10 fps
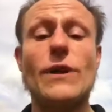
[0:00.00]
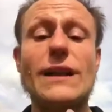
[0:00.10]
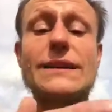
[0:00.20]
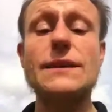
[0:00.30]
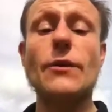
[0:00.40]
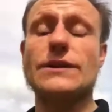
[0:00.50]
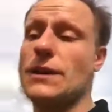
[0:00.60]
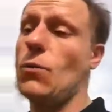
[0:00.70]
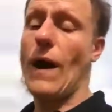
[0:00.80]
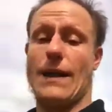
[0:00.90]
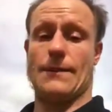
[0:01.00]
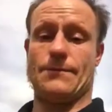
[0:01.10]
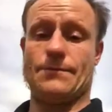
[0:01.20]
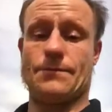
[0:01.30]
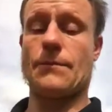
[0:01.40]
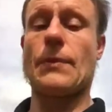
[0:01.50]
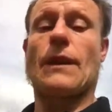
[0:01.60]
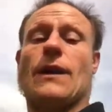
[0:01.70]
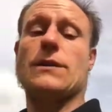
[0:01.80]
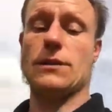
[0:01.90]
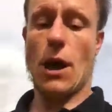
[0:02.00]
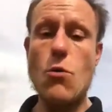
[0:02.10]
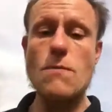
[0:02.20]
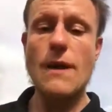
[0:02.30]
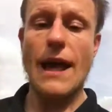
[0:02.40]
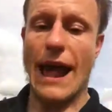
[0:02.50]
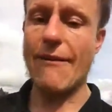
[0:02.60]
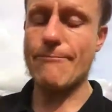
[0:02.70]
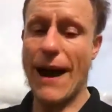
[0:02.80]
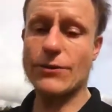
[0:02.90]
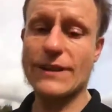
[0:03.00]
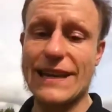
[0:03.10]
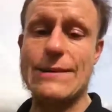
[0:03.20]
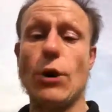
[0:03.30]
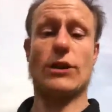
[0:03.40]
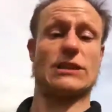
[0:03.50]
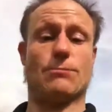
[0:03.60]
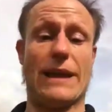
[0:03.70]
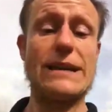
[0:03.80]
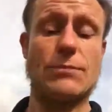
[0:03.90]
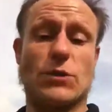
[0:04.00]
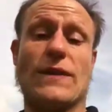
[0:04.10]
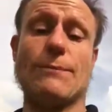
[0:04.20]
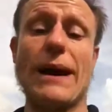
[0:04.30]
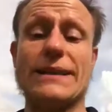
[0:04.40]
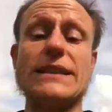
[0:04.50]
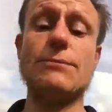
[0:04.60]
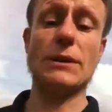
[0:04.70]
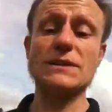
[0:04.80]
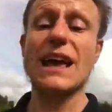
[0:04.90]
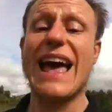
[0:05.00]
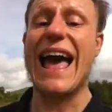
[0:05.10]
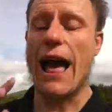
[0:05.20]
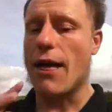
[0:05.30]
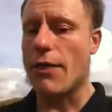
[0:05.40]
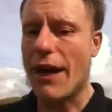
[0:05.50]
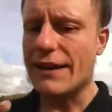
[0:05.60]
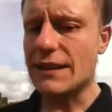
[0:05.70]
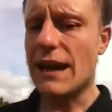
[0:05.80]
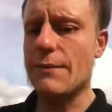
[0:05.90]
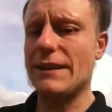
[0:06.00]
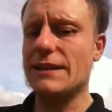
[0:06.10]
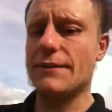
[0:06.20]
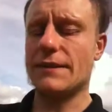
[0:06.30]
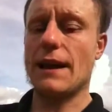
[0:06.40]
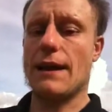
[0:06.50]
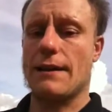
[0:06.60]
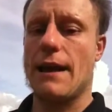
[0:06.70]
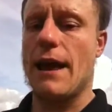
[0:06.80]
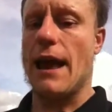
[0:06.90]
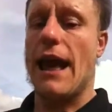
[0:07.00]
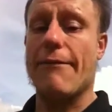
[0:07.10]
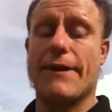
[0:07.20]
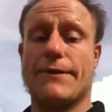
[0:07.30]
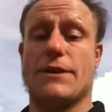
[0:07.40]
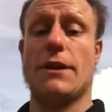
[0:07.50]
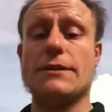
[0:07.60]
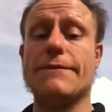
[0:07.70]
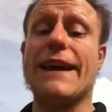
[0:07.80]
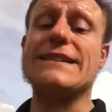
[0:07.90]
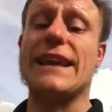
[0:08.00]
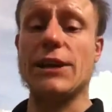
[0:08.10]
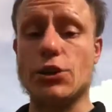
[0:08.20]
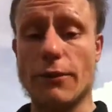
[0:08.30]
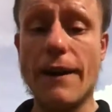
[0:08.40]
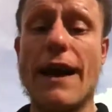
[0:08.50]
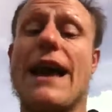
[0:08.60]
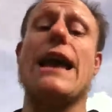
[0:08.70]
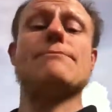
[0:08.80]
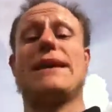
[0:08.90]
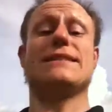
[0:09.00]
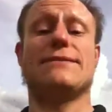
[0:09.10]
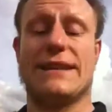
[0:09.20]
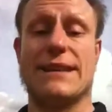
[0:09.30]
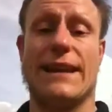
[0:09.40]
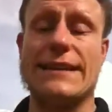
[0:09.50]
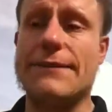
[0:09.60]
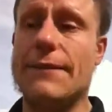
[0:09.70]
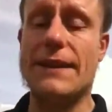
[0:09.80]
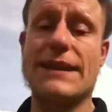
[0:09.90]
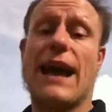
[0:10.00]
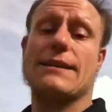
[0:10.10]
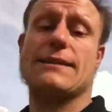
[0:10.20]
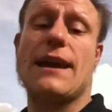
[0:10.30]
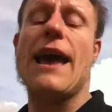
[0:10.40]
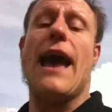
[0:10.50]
really isn't going so well. So, if mouse and keyboard are split between the participants, that is an argumentative sign. If they've turned to face each other, it means they've disconnected from the task.